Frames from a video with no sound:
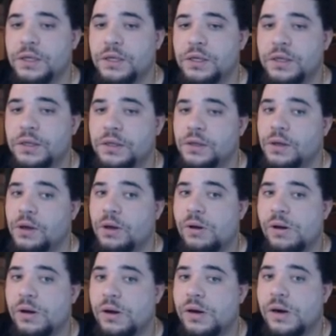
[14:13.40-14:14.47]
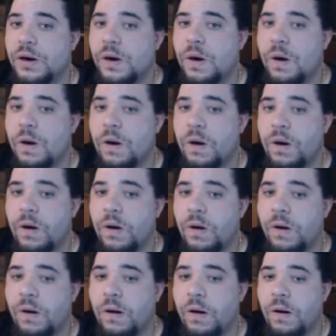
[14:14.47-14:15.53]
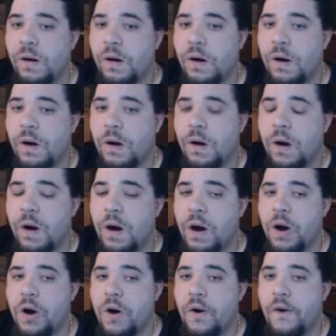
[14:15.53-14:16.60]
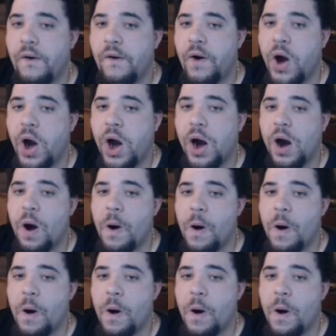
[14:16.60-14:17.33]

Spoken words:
[no speech]